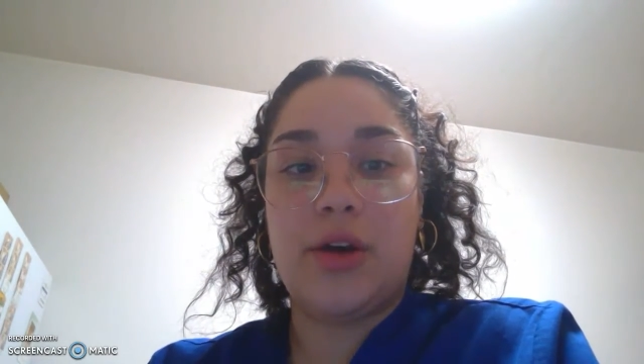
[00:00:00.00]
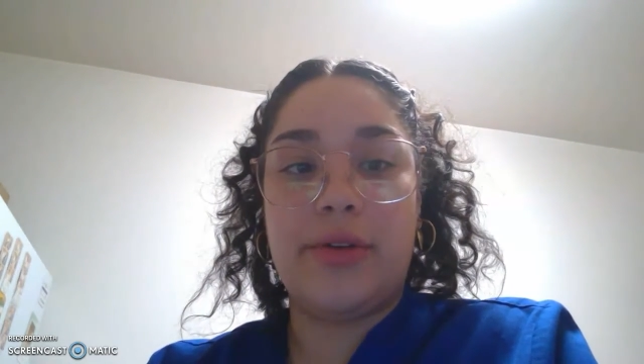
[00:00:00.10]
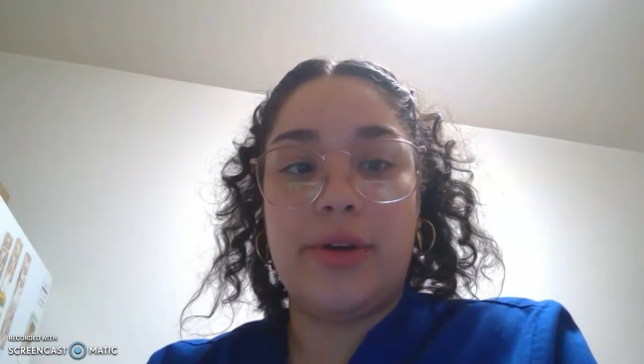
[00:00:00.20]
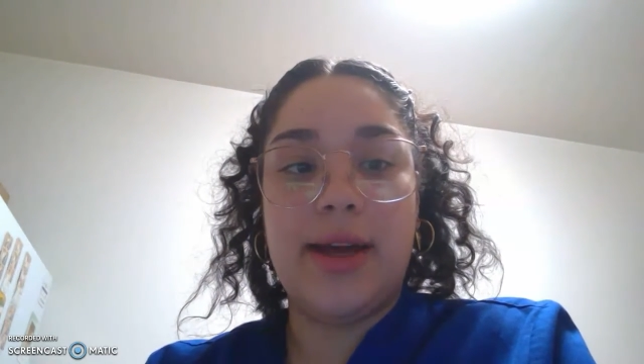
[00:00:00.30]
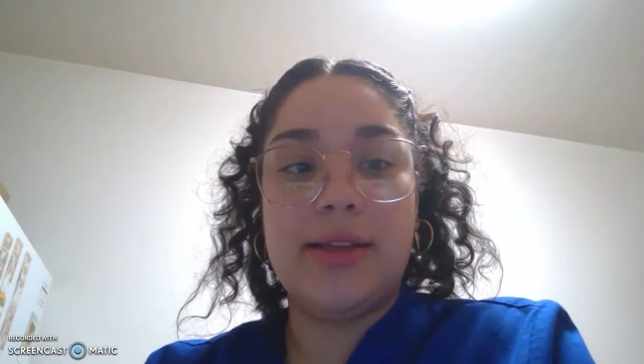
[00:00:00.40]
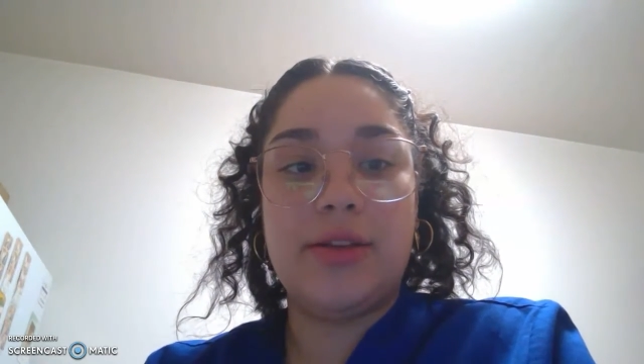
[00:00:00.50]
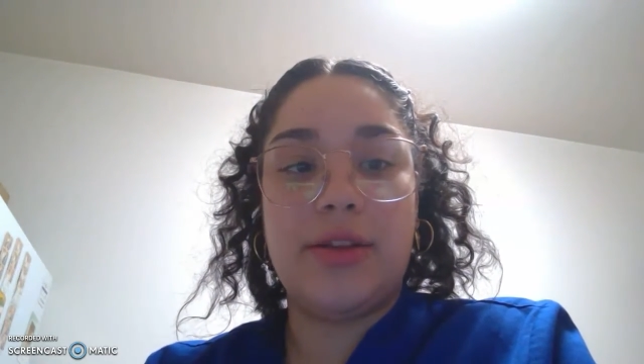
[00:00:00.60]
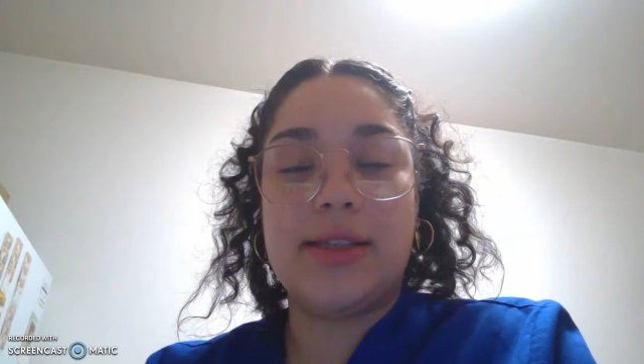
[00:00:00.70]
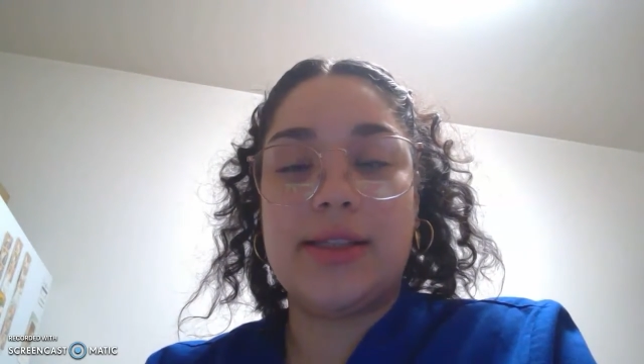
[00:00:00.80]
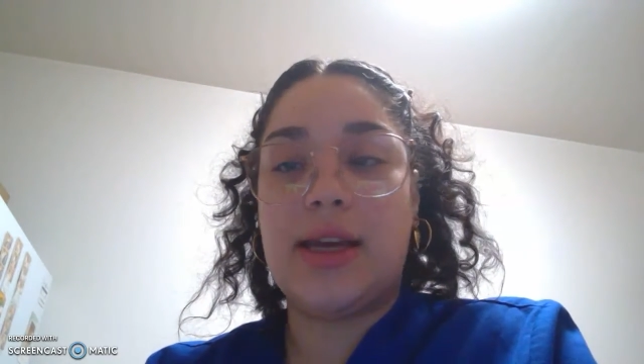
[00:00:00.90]
All right, so
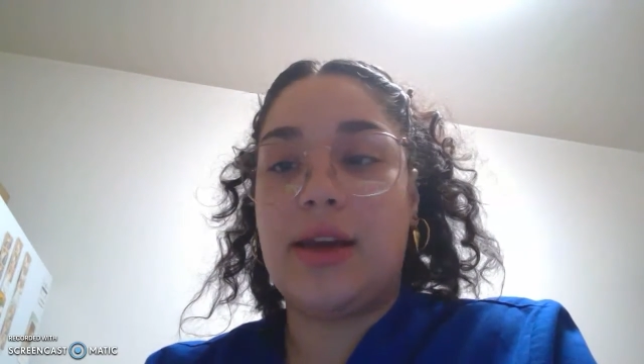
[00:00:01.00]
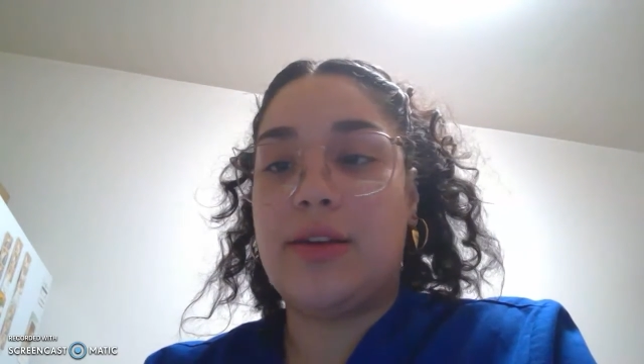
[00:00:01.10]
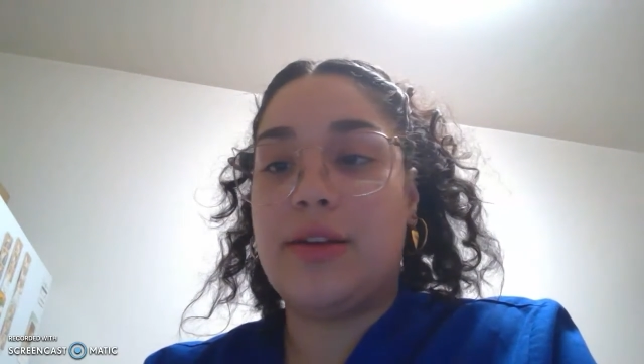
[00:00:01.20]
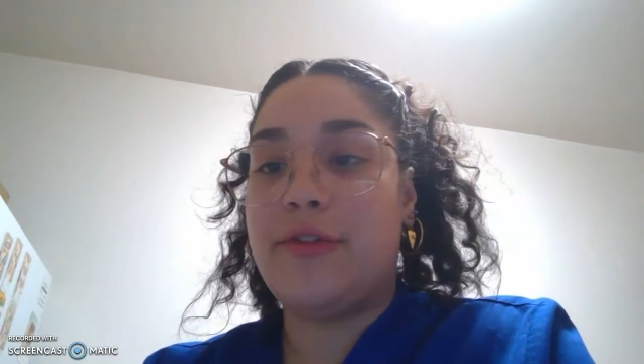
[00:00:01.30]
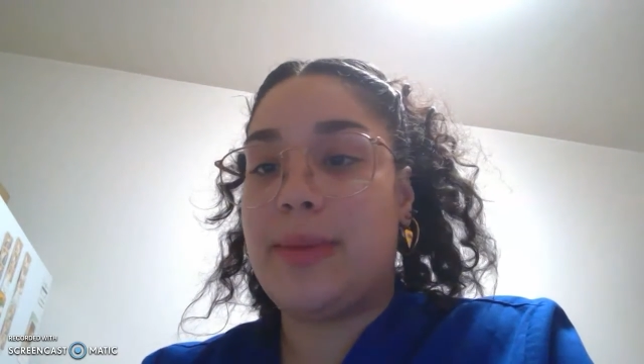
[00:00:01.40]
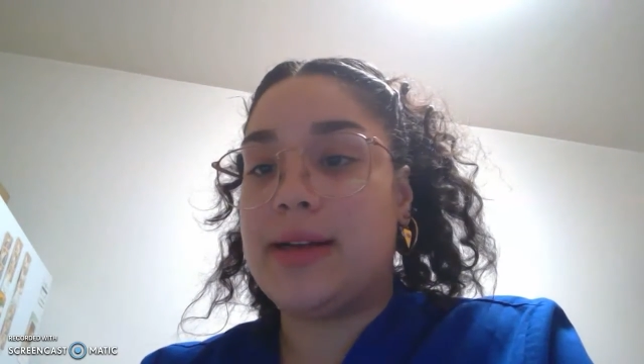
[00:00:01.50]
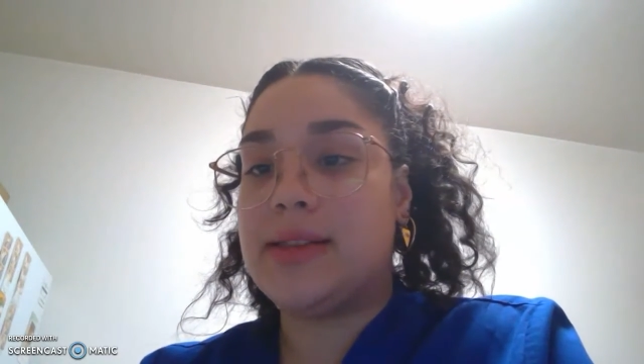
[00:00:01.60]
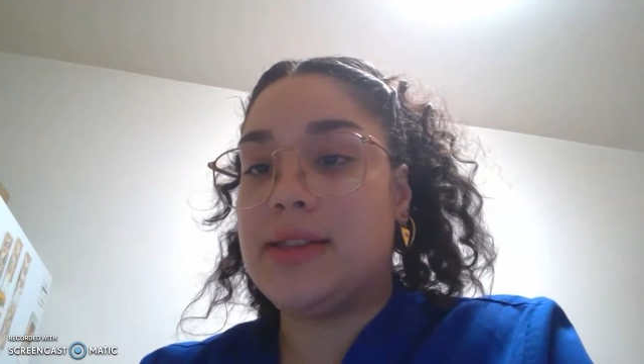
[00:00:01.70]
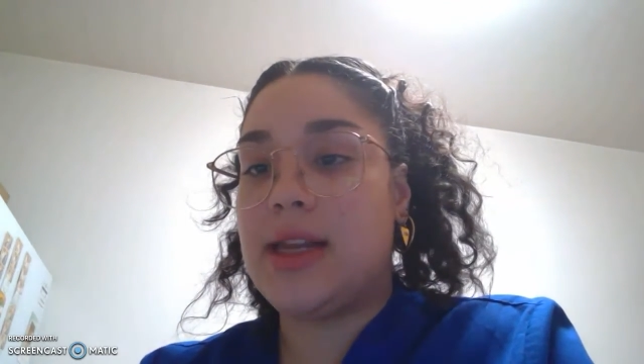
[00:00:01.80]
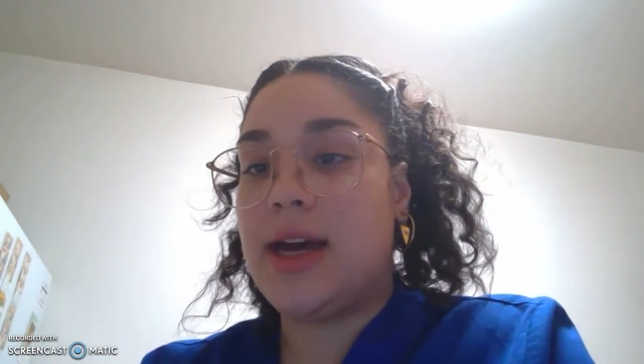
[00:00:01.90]
that's the end of my
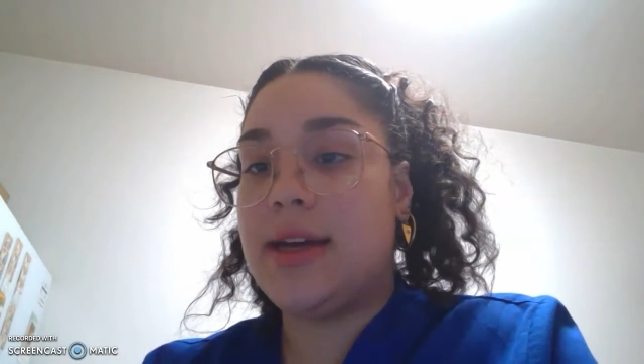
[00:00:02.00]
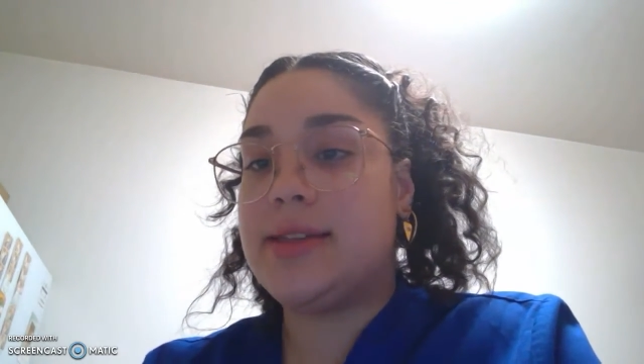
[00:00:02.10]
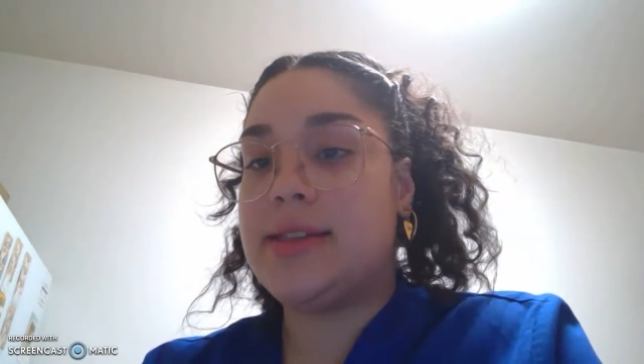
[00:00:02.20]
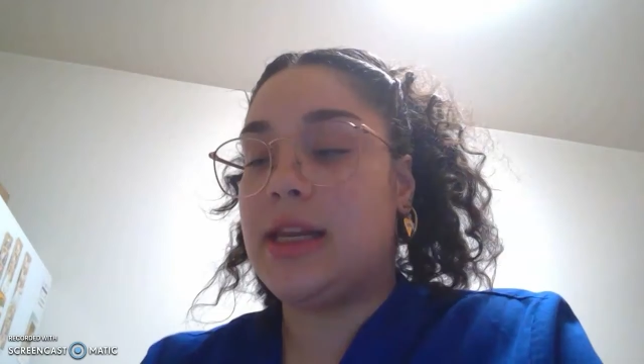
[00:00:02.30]
slides.